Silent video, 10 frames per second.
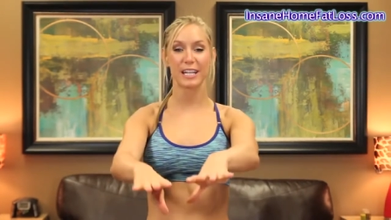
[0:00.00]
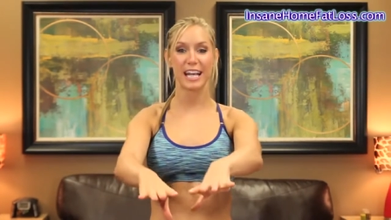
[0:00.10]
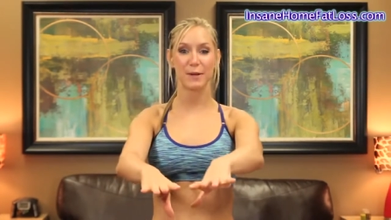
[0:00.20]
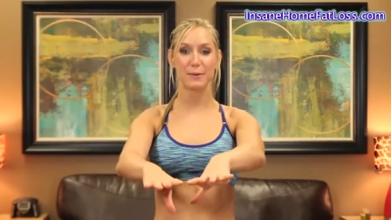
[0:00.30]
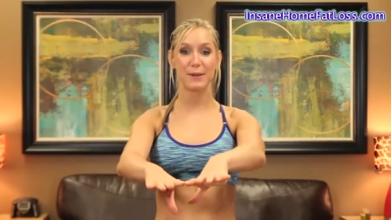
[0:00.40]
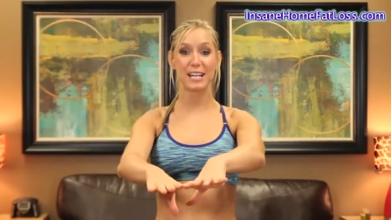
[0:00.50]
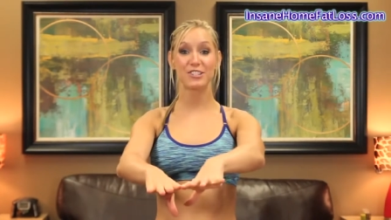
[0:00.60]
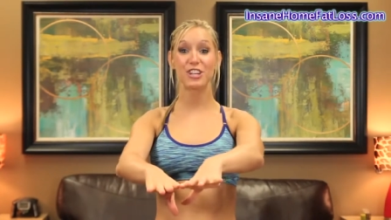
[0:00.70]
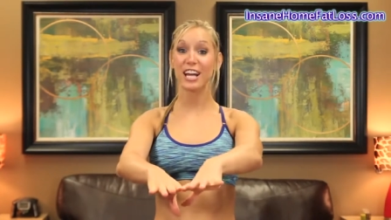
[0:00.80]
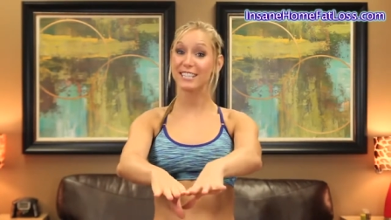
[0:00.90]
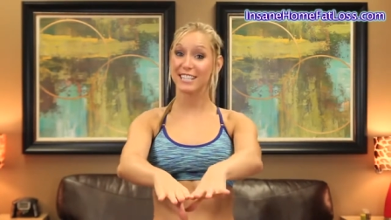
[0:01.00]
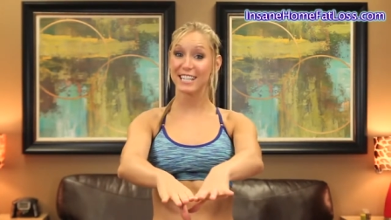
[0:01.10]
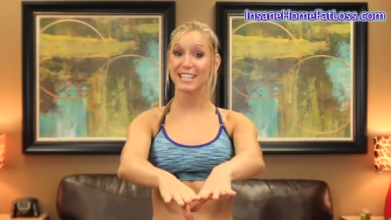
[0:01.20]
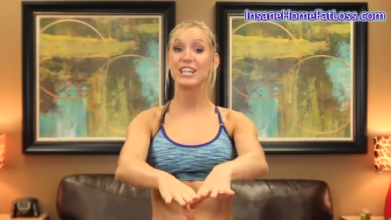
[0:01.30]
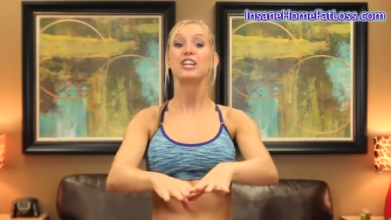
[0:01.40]
the cameraman
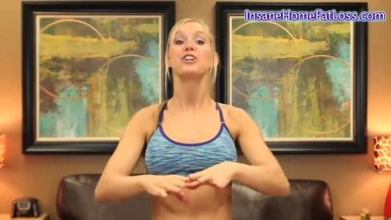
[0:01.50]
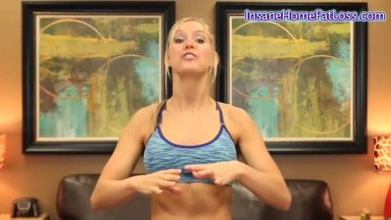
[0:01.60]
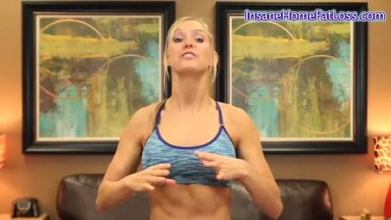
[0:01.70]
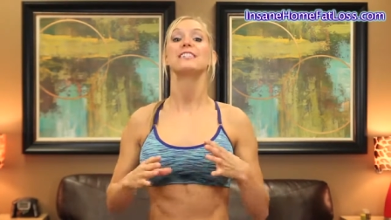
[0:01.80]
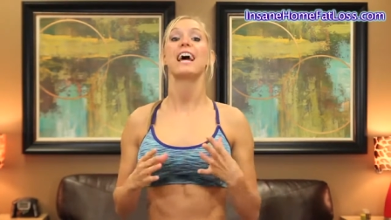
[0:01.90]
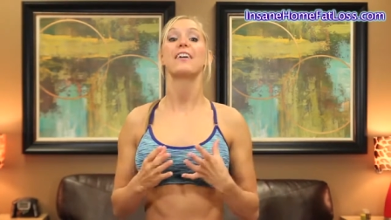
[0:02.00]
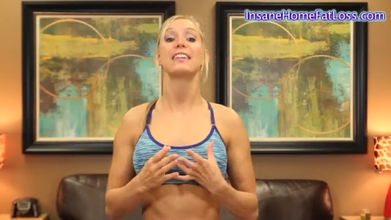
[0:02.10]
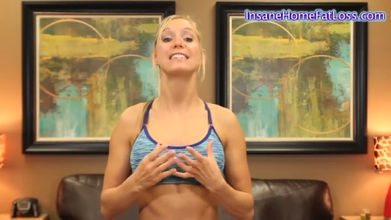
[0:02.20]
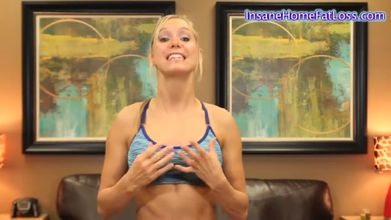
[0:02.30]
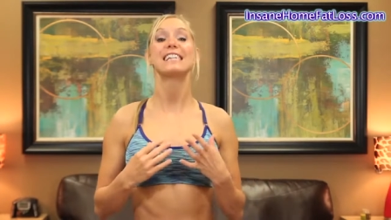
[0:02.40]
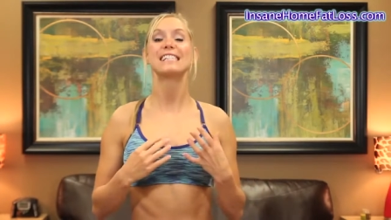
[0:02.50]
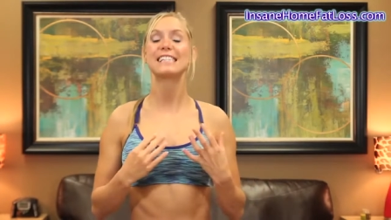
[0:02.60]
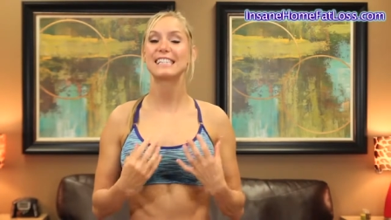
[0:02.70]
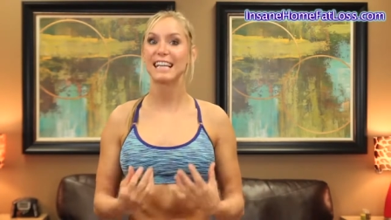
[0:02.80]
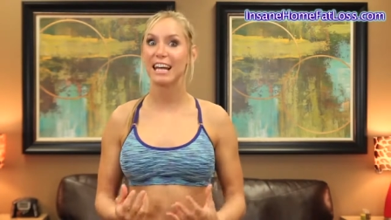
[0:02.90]
Justin, who now thinks that he's
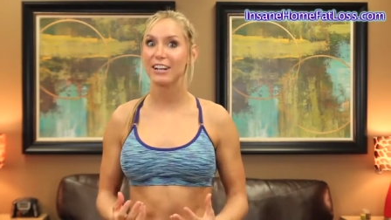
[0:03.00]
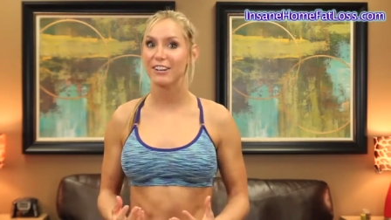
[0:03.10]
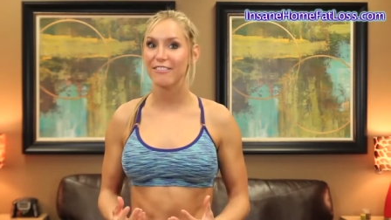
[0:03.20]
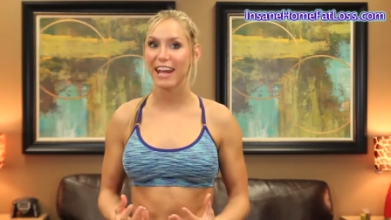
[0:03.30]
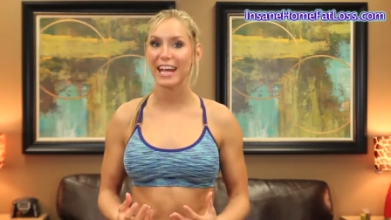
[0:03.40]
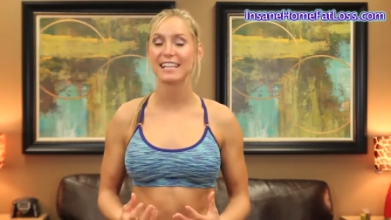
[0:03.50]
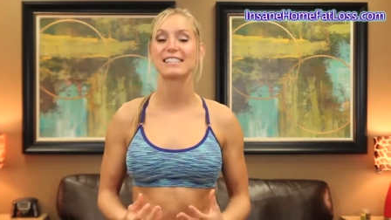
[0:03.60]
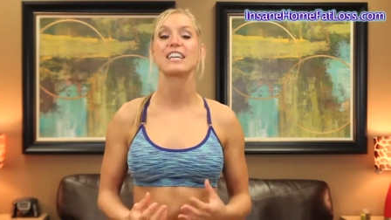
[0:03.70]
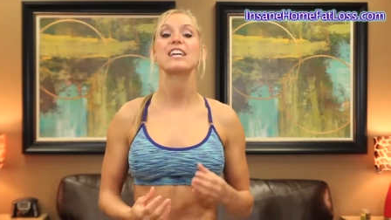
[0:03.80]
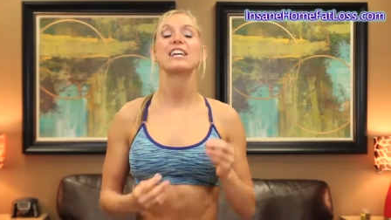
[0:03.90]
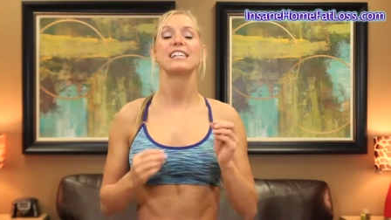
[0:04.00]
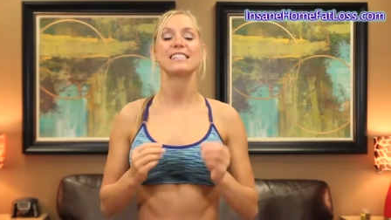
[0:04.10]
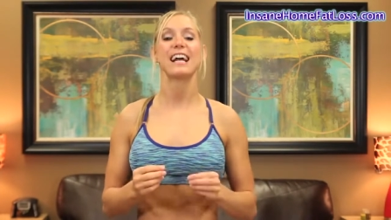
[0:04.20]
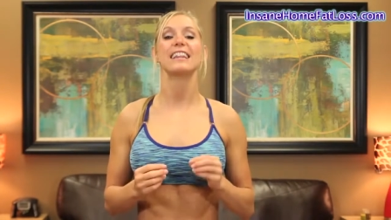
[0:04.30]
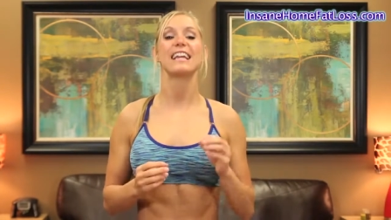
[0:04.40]
scared of eggs,
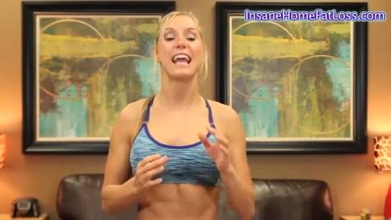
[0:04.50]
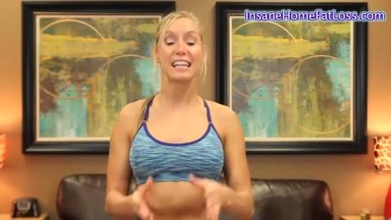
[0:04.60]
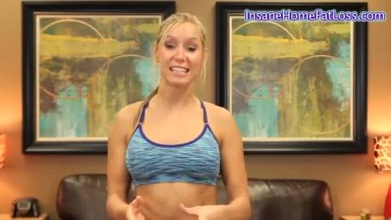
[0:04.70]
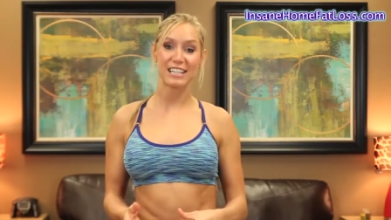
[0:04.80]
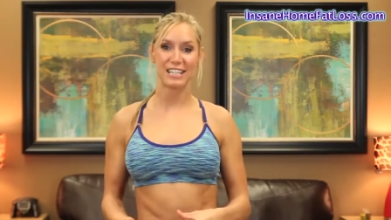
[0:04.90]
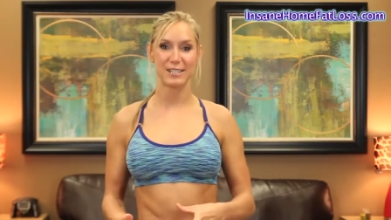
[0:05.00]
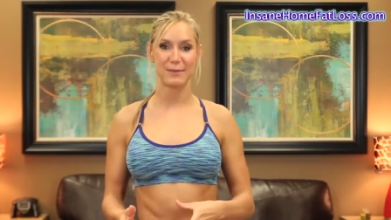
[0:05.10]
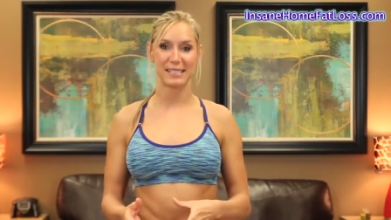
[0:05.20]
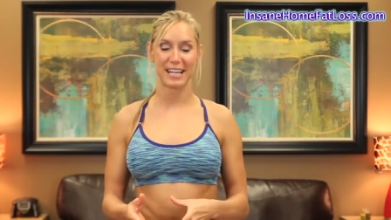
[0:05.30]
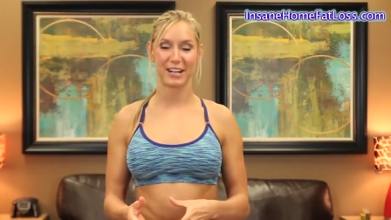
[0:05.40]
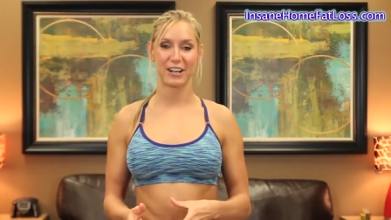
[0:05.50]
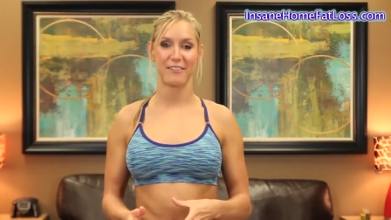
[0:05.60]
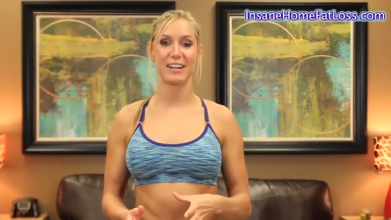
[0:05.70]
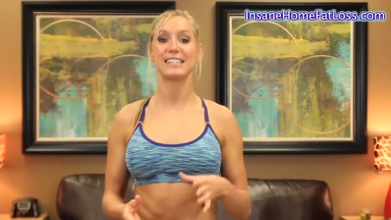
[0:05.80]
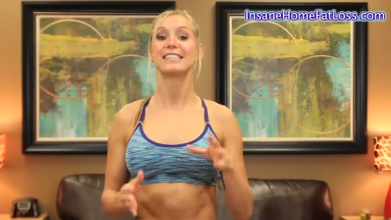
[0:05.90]
it's not the eggs that you need to be scared
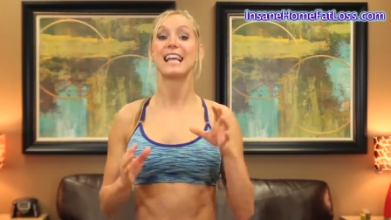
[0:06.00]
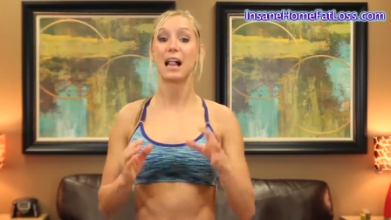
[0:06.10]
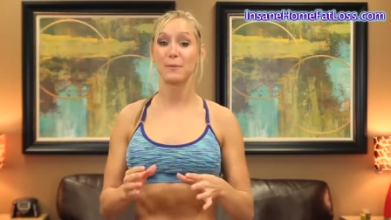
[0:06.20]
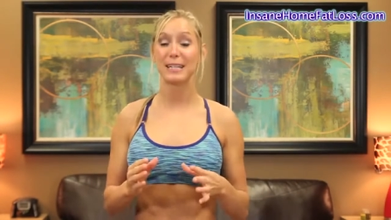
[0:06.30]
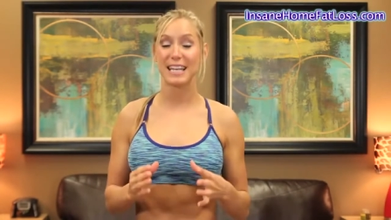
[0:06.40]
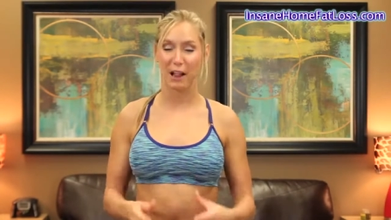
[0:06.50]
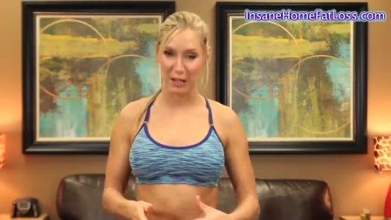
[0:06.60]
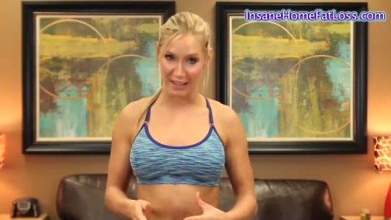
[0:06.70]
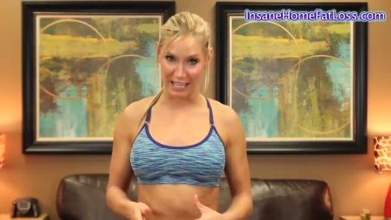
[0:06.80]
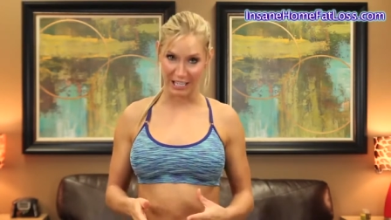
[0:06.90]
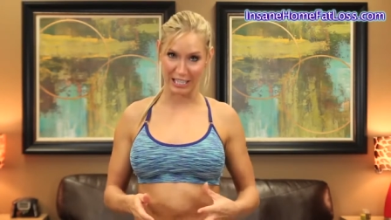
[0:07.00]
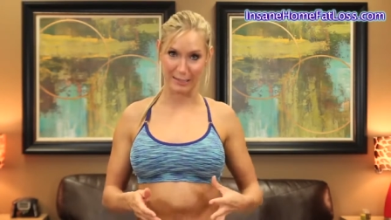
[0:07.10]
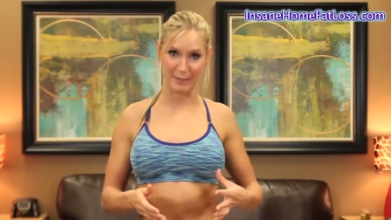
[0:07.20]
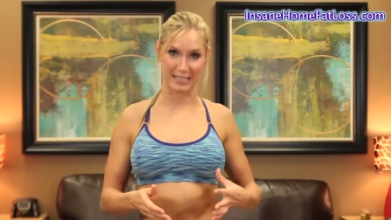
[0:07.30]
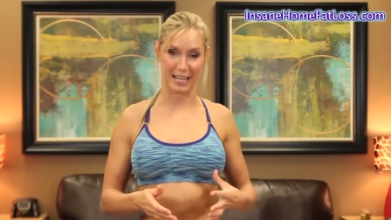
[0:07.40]
of, it's salmonella that you need
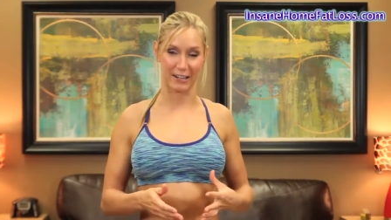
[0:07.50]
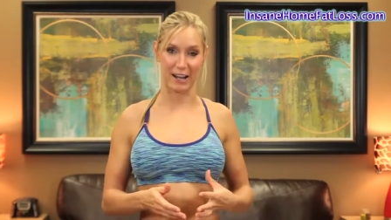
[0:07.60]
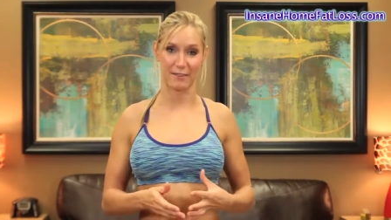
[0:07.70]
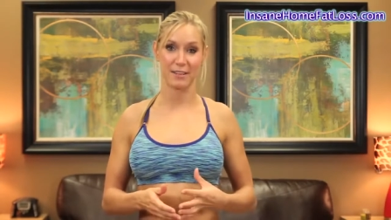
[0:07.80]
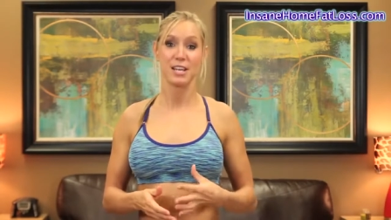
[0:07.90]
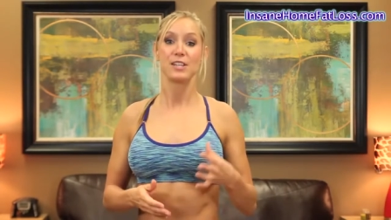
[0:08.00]
to be scared of.